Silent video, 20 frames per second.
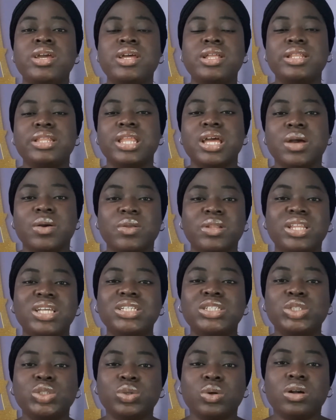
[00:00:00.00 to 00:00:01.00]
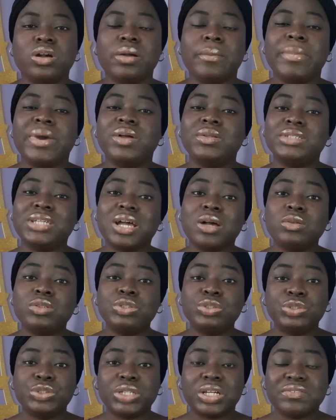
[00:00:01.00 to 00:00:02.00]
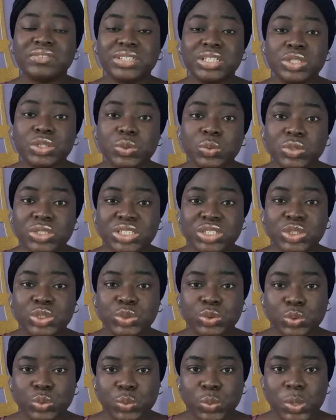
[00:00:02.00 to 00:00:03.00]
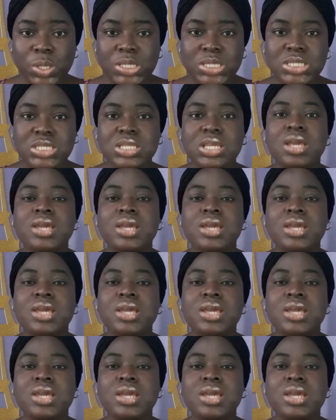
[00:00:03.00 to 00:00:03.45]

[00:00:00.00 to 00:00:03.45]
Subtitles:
Now, let's talk about how to draft a notice to quit.